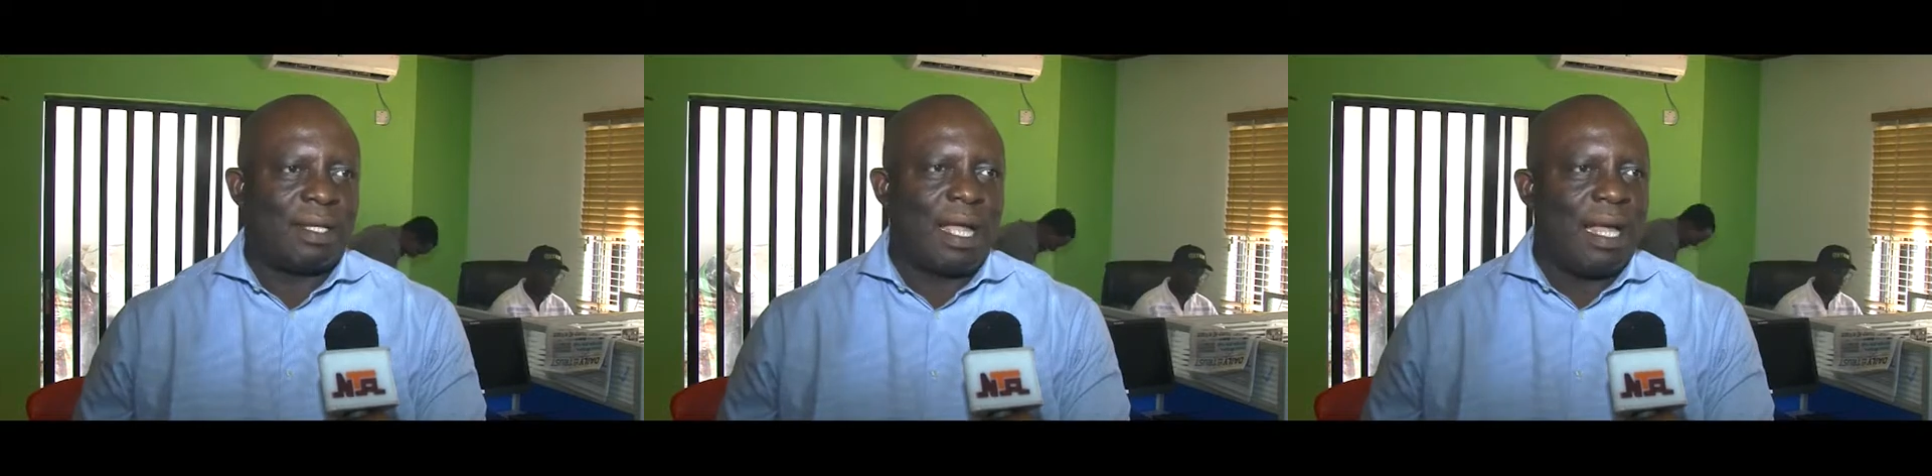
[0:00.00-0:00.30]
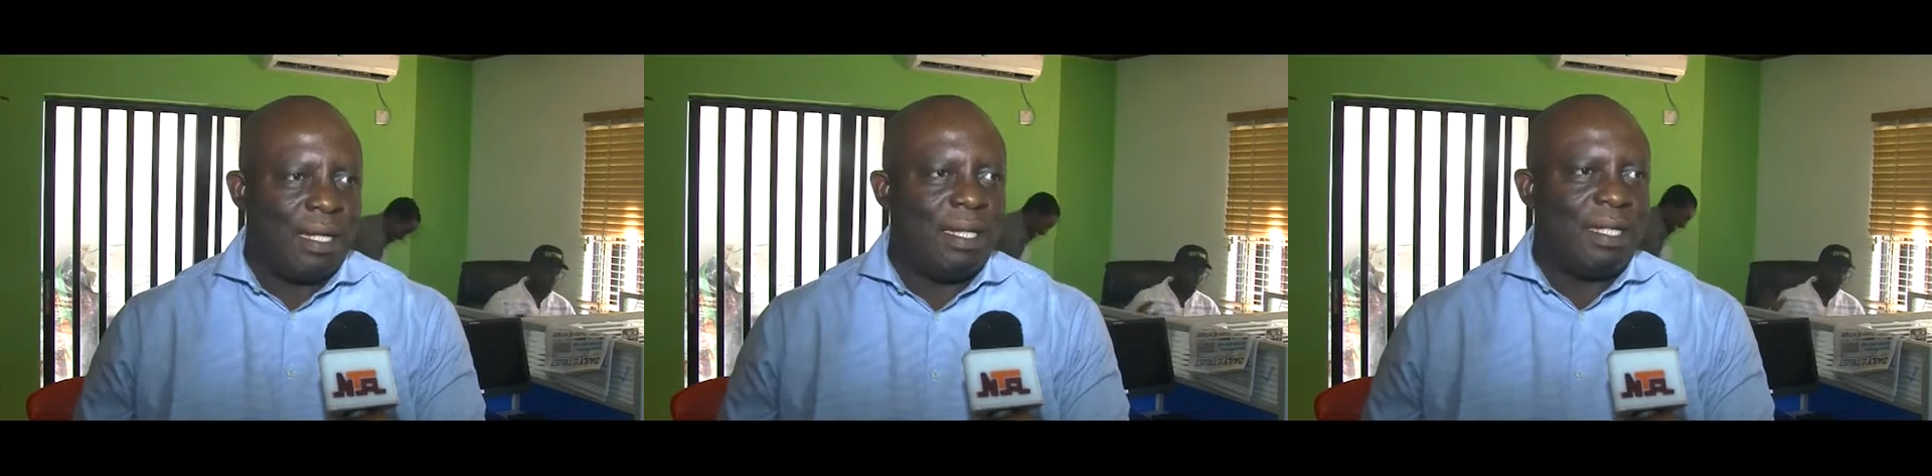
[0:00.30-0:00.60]

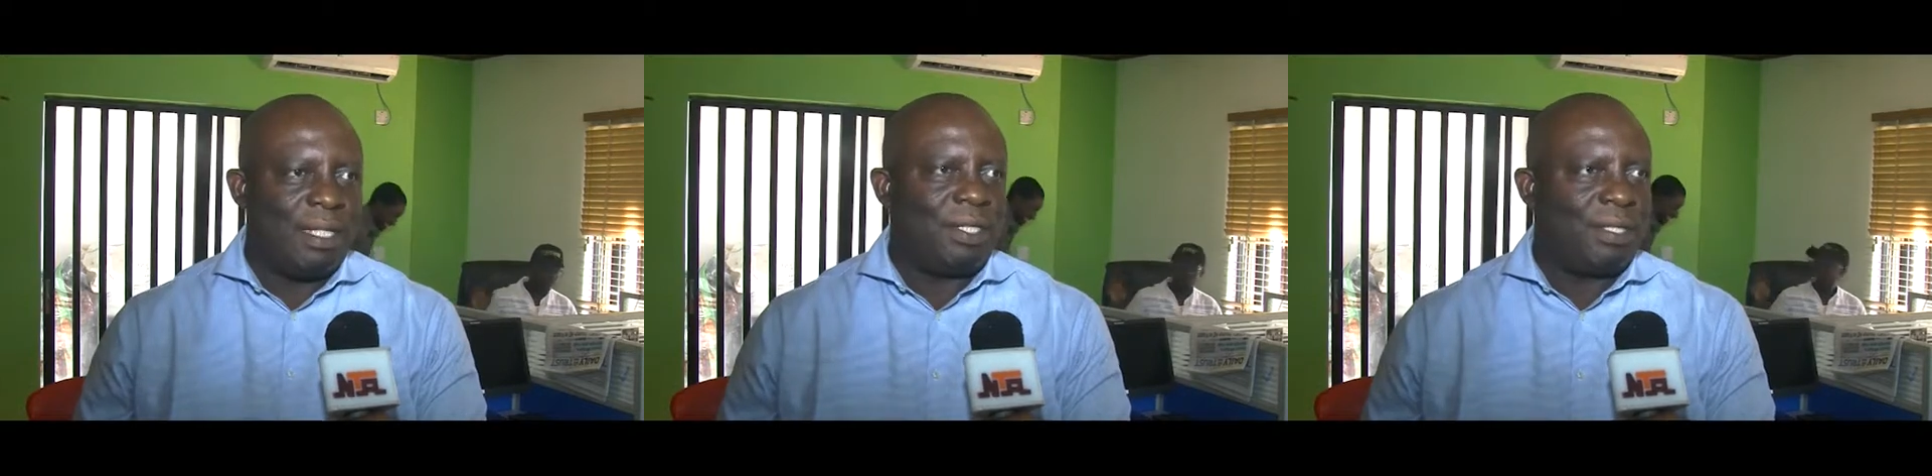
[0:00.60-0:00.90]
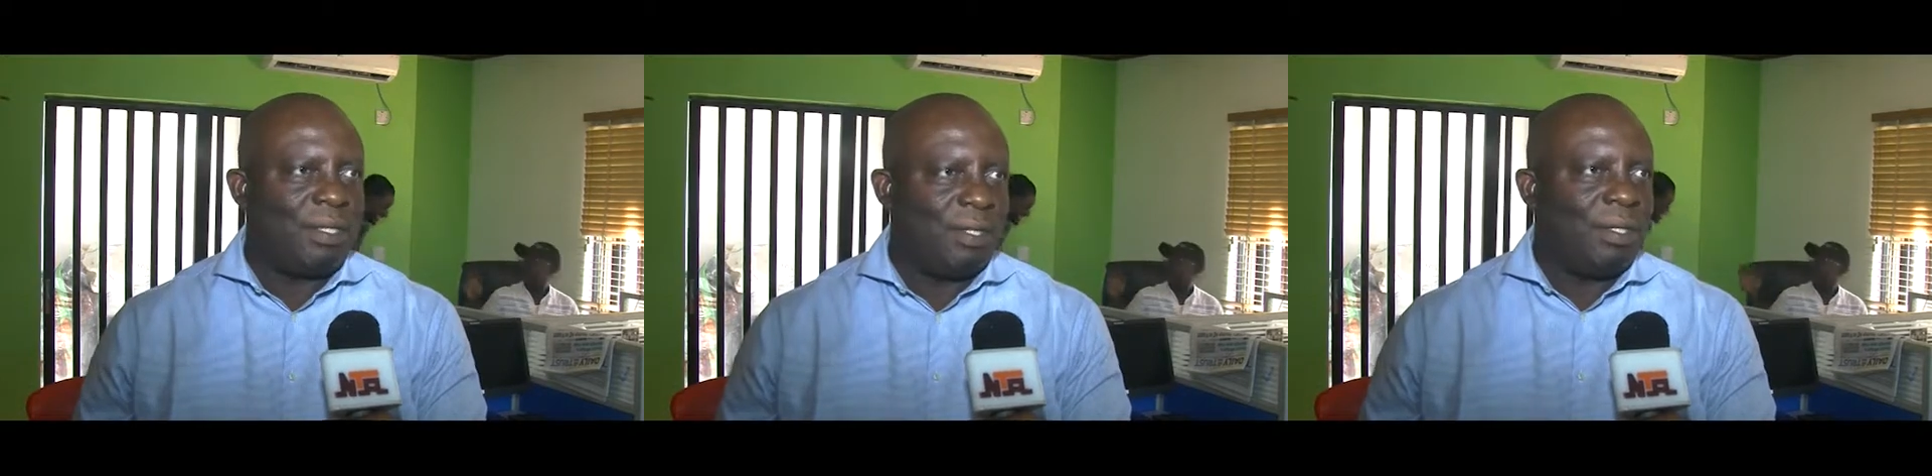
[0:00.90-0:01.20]
can lead
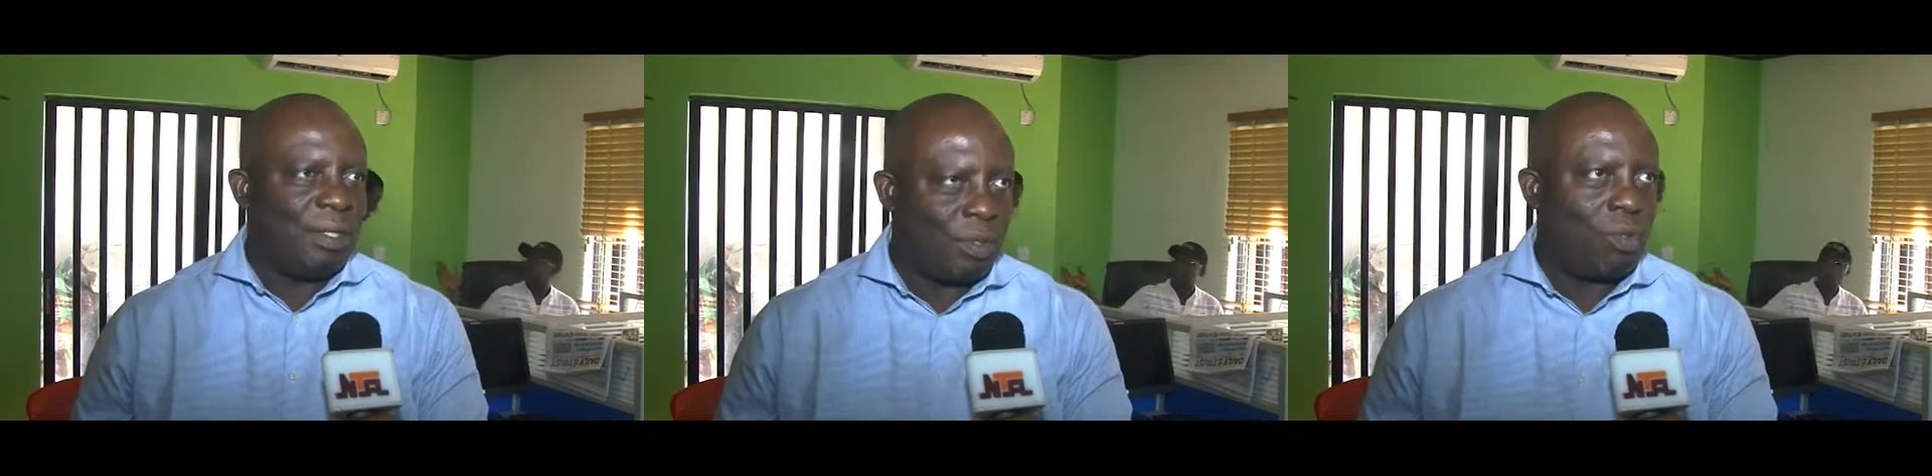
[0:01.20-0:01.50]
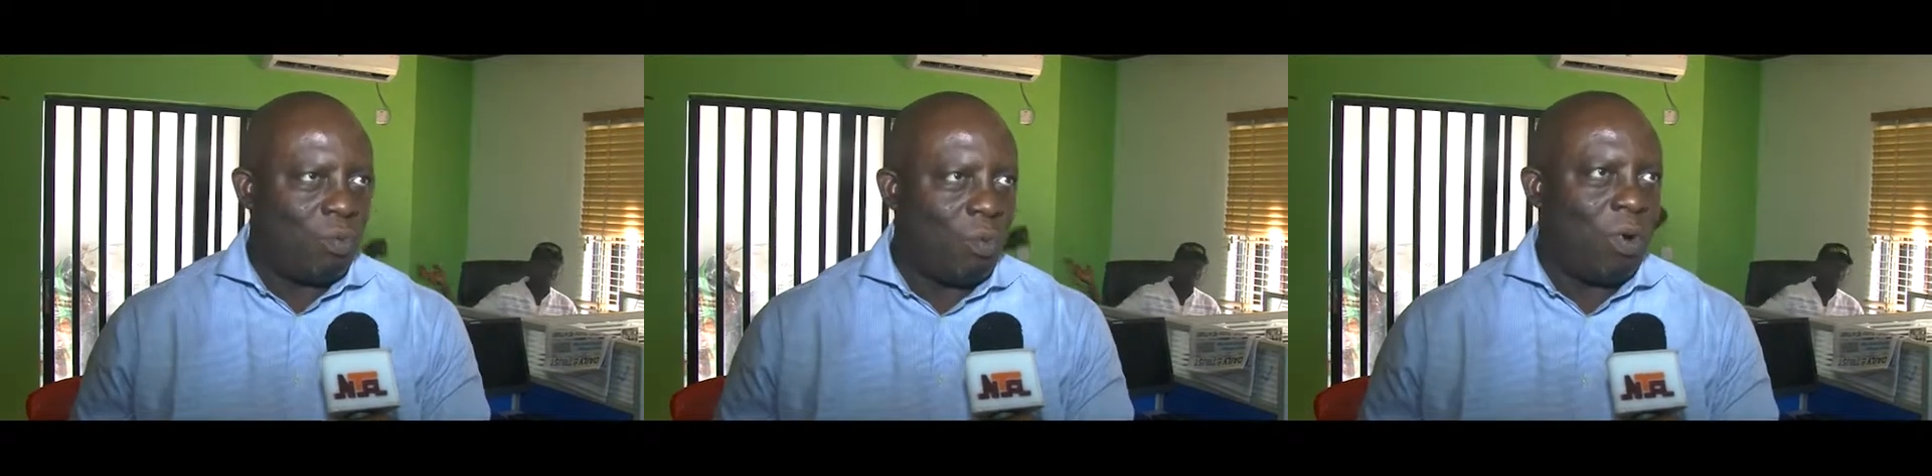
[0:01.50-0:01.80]

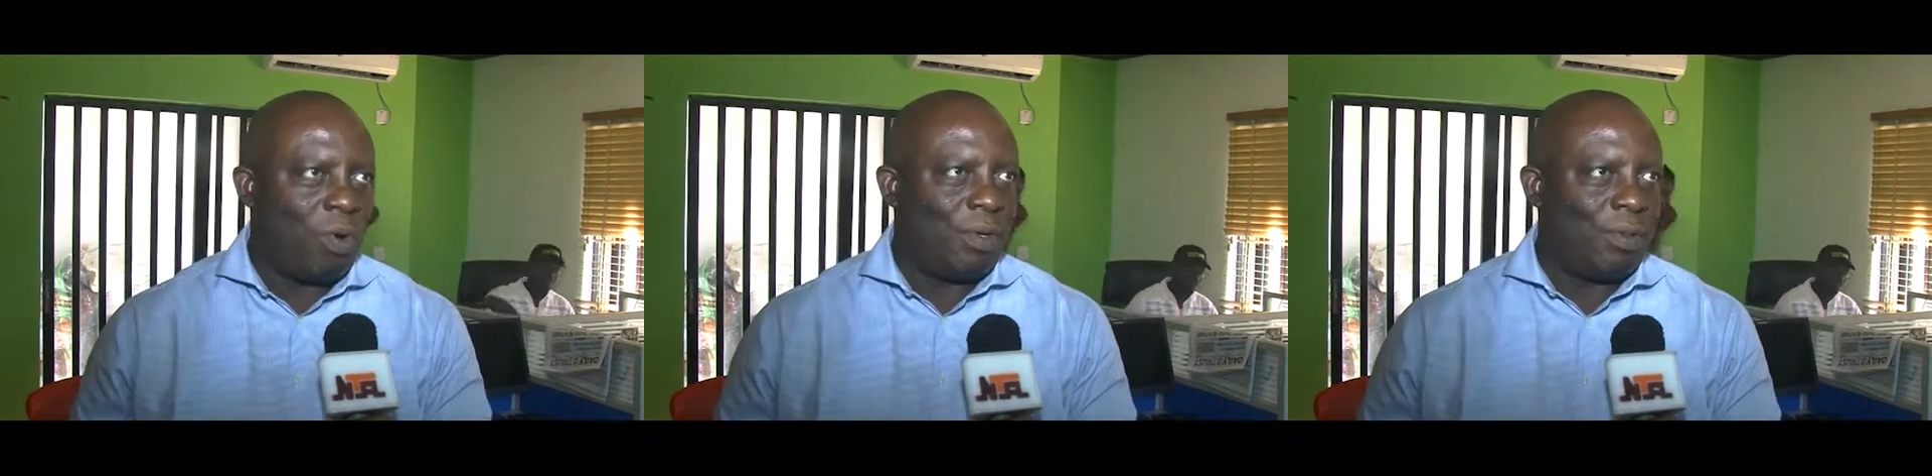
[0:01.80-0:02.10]
to war.